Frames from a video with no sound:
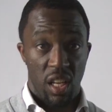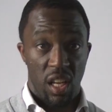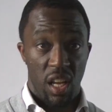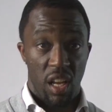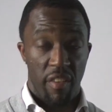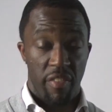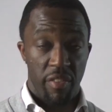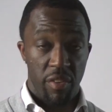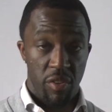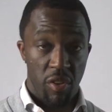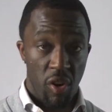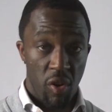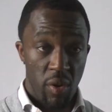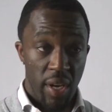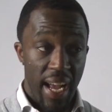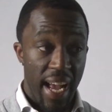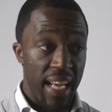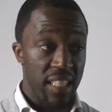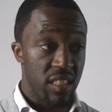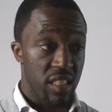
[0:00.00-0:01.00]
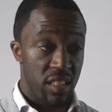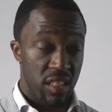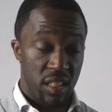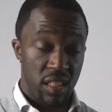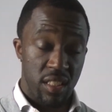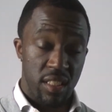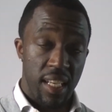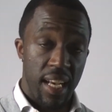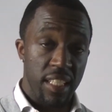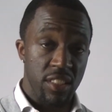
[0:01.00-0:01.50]
If you don't, ask a
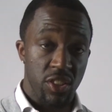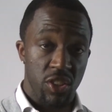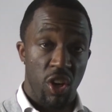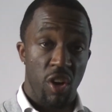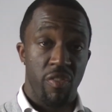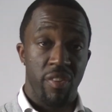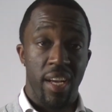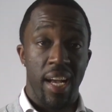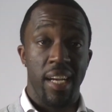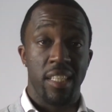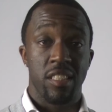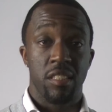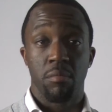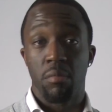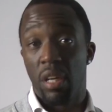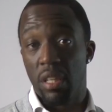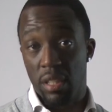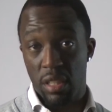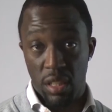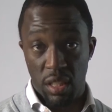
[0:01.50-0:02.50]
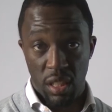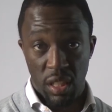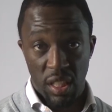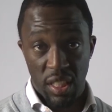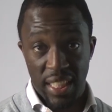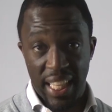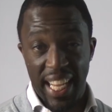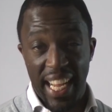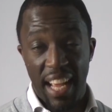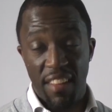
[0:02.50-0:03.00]
sister, ask a girlfriend, ask your mother.
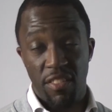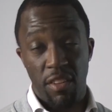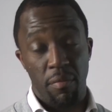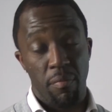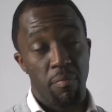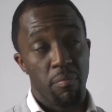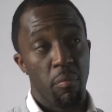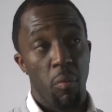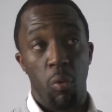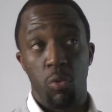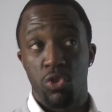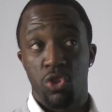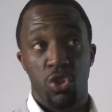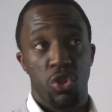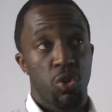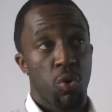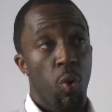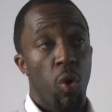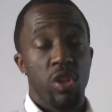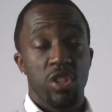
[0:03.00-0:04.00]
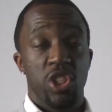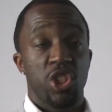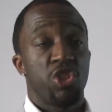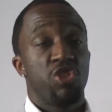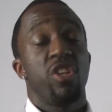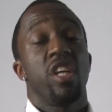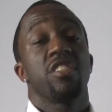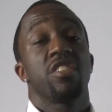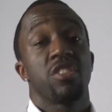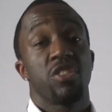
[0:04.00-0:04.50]
They can have the most gorgeous
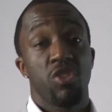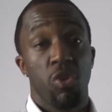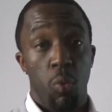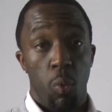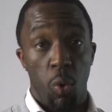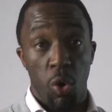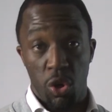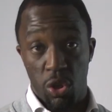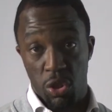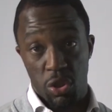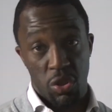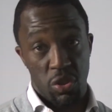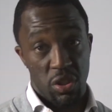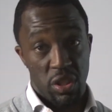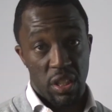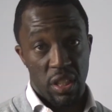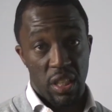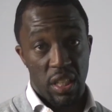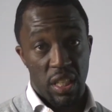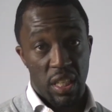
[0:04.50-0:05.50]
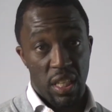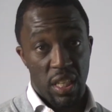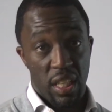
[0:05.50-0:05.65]
dress in the world.